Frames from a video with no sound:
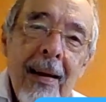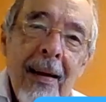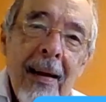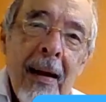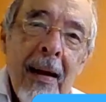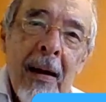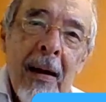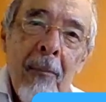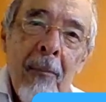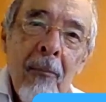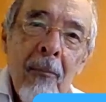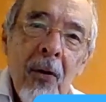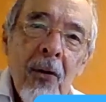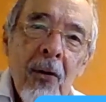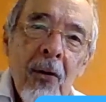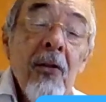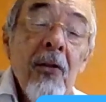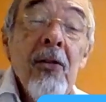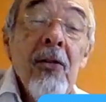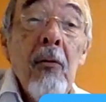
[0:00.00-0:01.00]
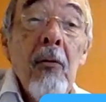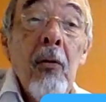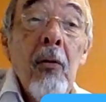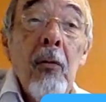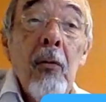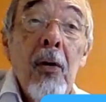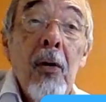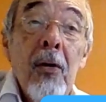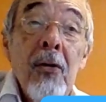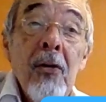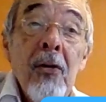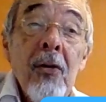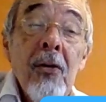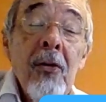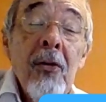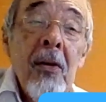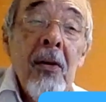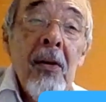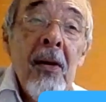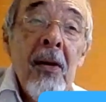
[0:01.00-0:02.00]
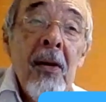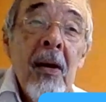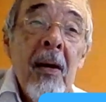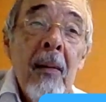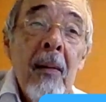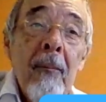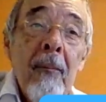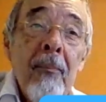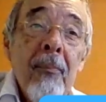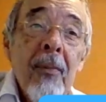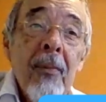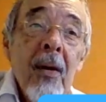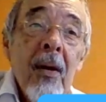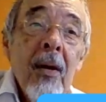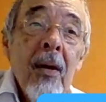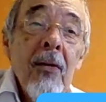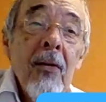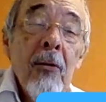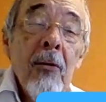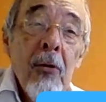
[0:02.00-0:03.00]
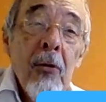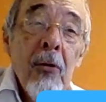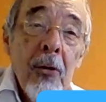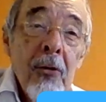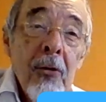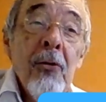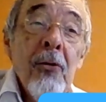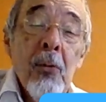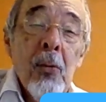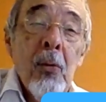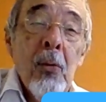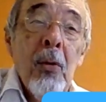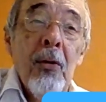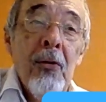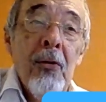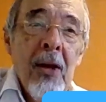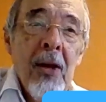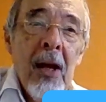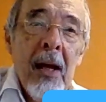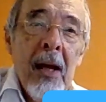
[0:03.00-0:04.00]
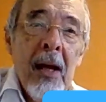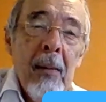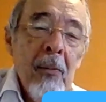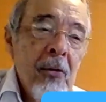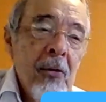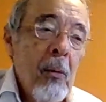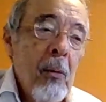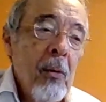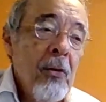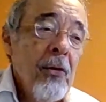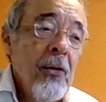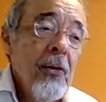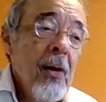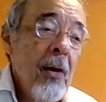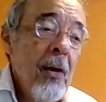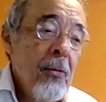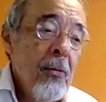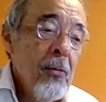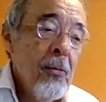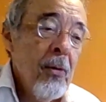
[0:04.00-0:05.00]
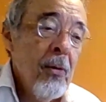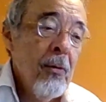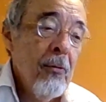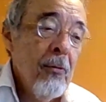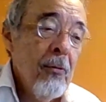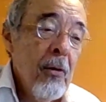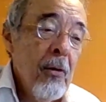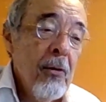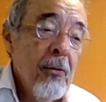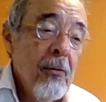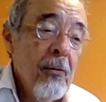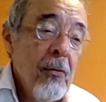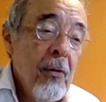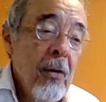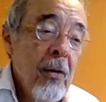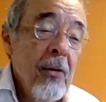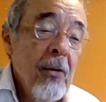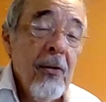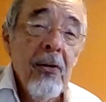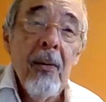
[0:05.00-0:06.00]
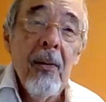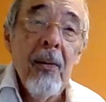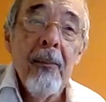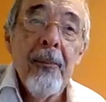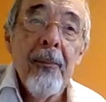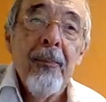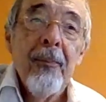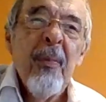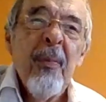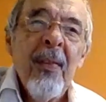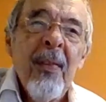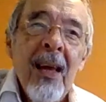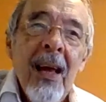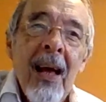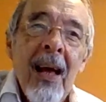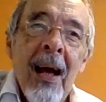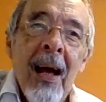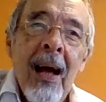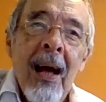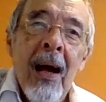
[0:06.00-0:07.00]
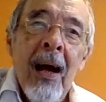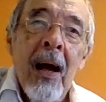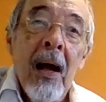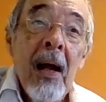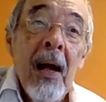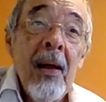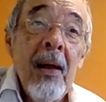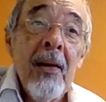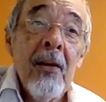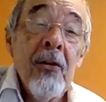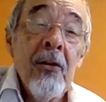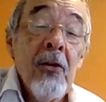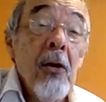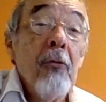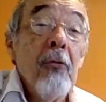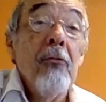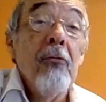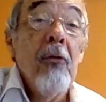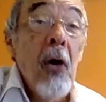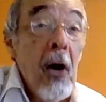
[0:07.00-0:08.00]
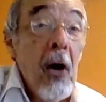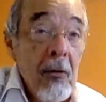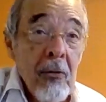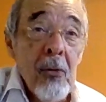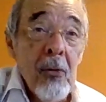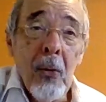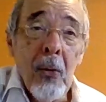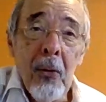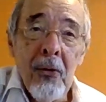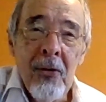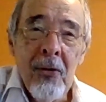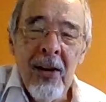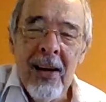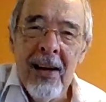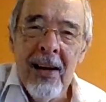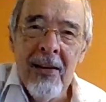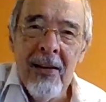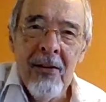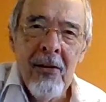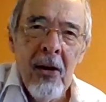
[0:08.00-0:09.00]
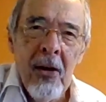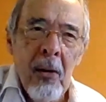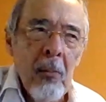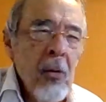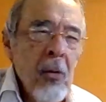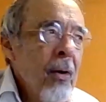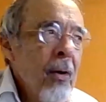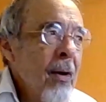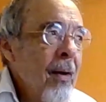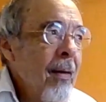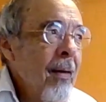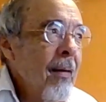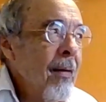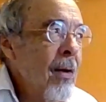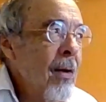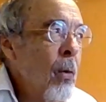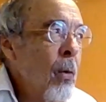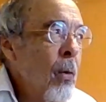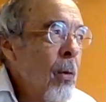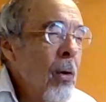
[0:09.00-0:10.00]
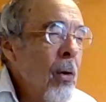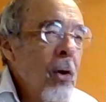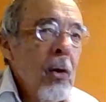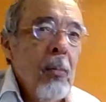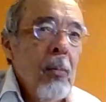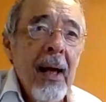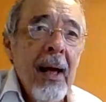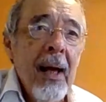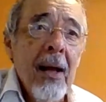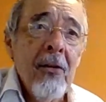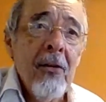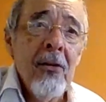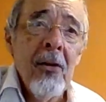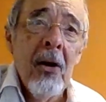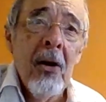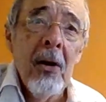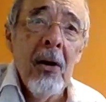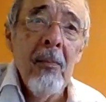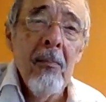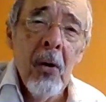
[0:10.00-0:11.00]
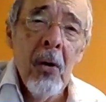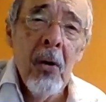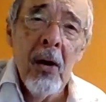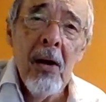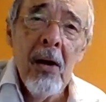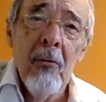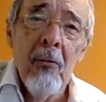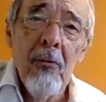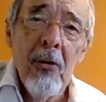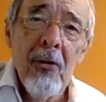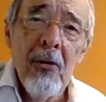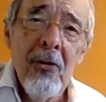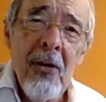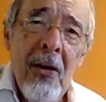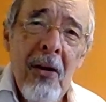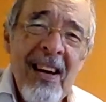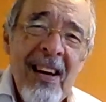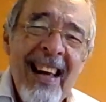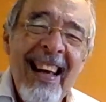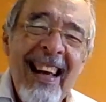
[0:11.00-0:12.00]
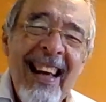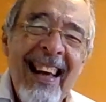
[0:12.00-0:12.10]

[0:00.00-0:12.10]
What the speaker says: It's got several verses and the verses are all the same. So we'll just go through the first verse and it's got 5 chords in it. So I'm kind of going a little bit outside my comfort zone.